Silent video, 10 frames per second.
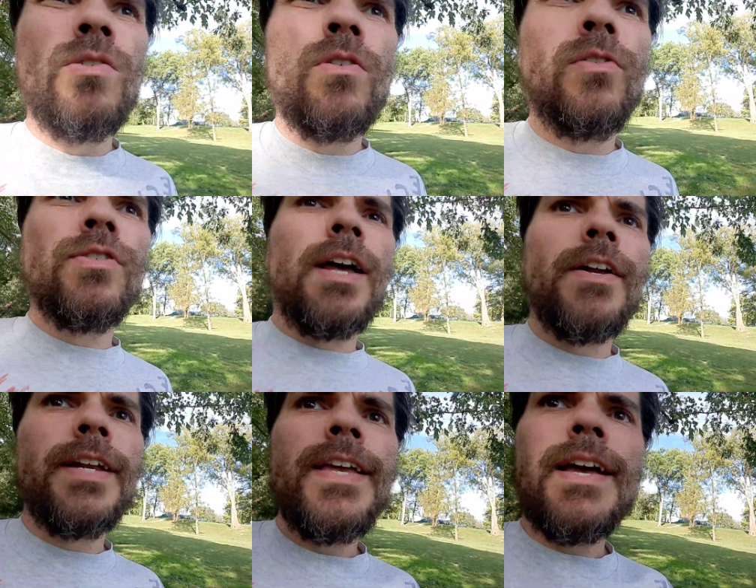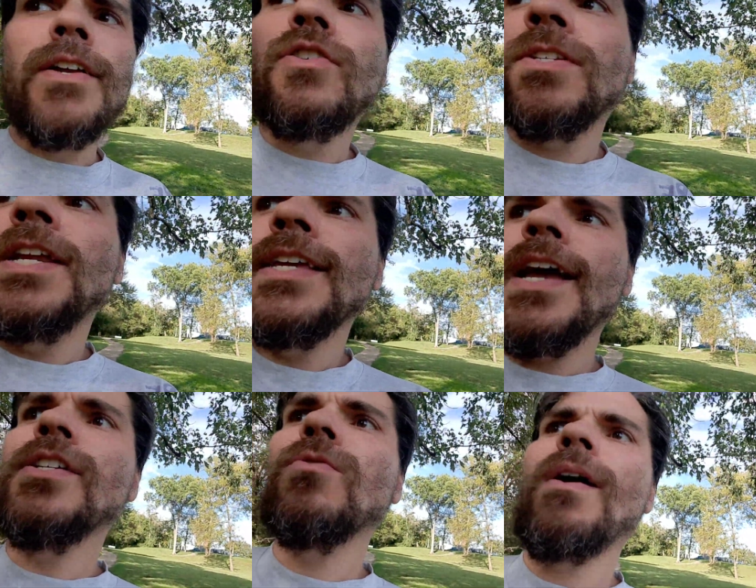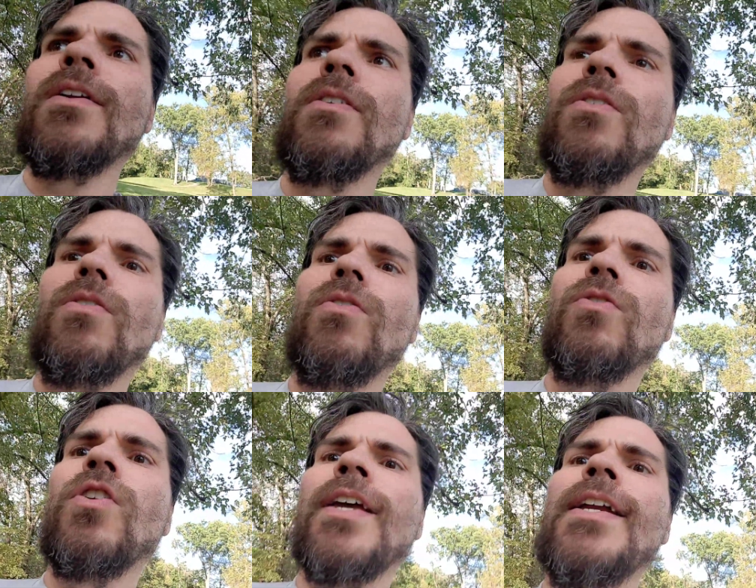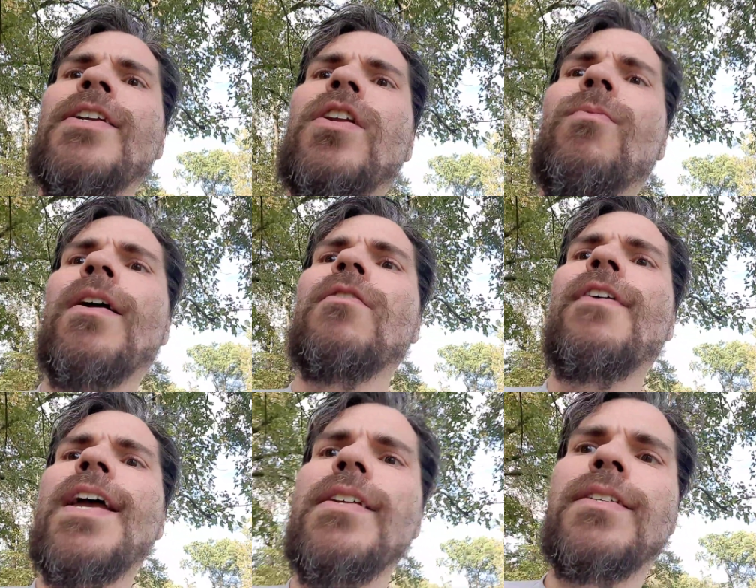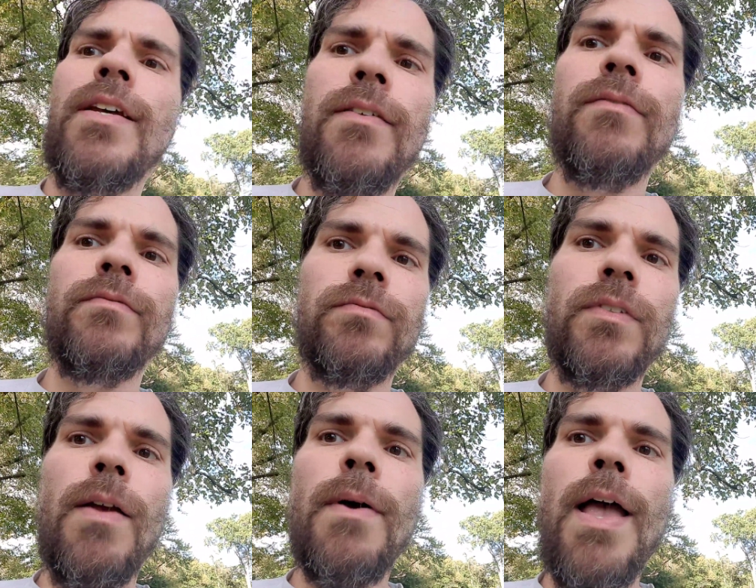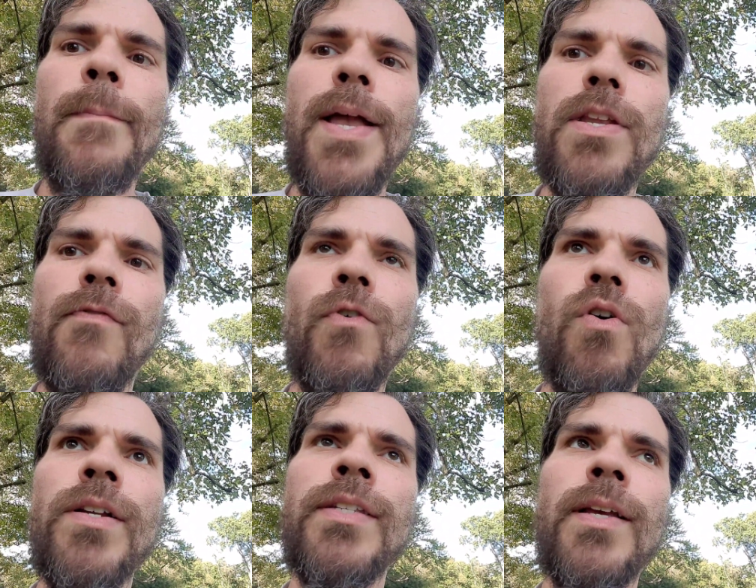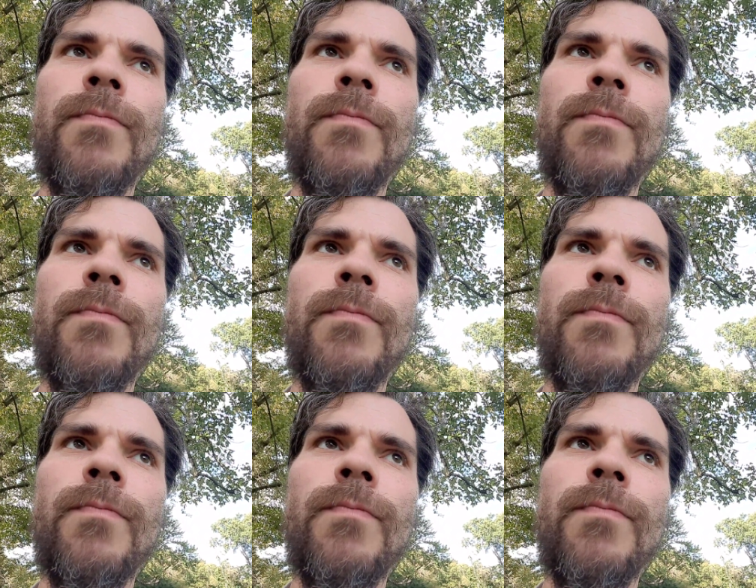who used Talladega to sneak into the round, to get into the round of 8. In my opinion, of course.